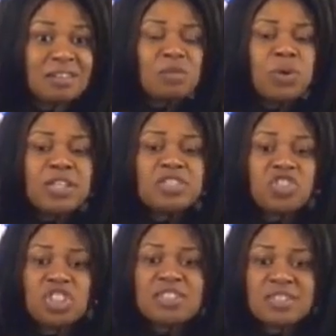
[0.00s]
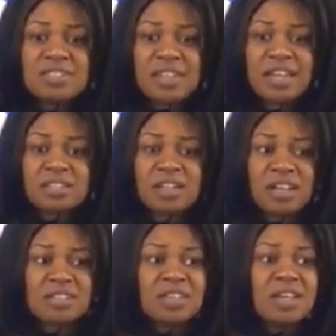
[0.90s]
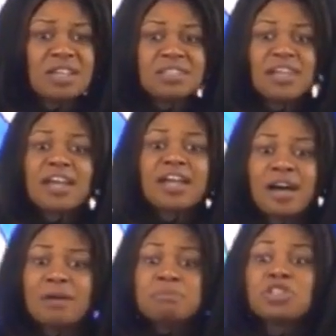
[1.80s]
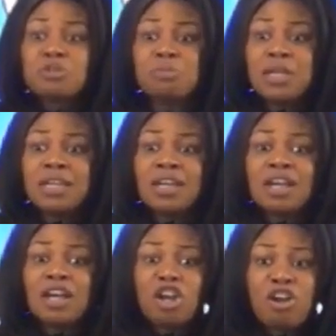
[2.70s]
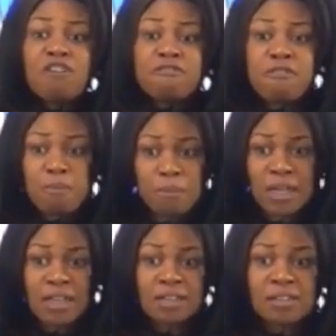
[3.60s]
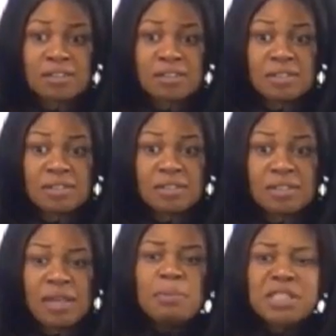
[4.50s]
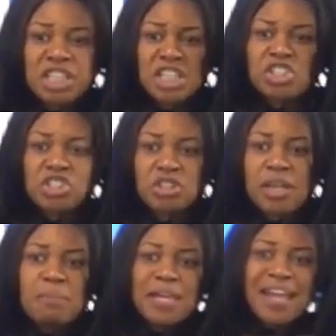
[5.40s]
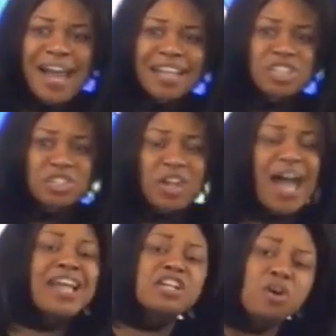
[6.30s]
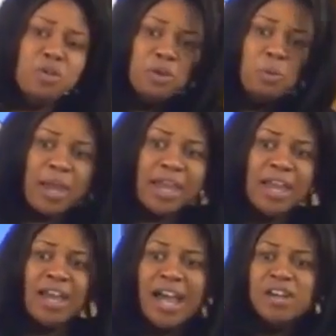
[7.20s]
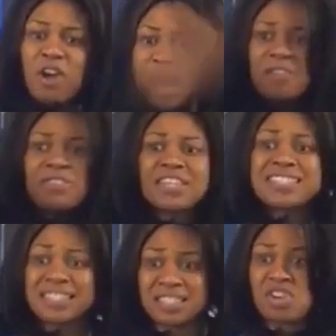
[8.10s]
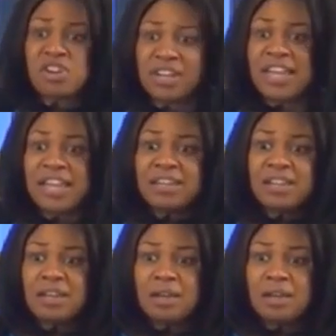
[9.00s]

So, what is Jesus saying to us? He's saying, Come to me, learn from me, let me teach you. Let me guide you. I know the way. I know how this is going to end.